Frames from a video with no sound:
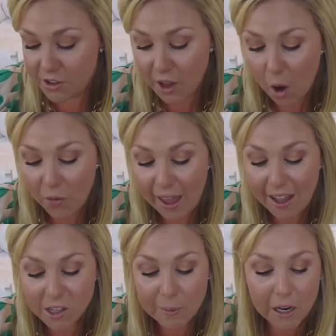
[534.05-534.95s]
So that
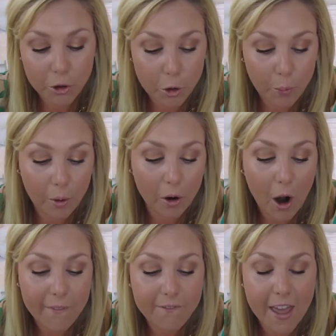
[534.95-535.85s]
has been a
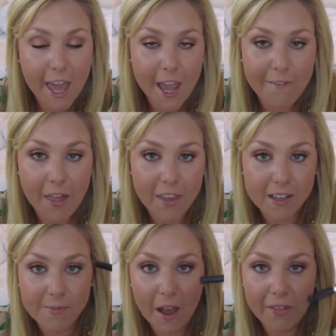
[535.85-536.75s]
super fave
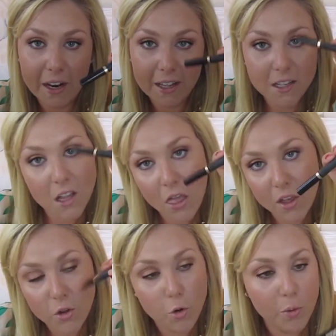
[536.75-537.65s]
this month and it's
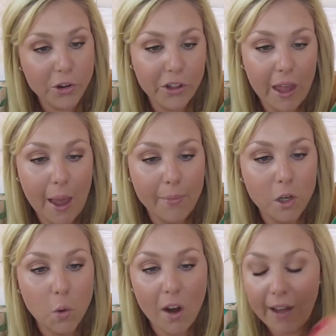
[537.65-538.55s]
the Super Slim, the
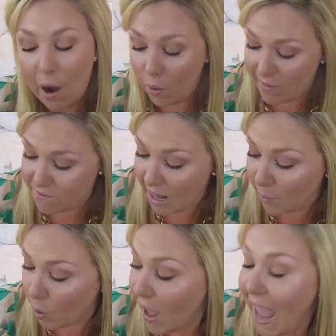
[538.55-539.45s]
12 Hour Infallible.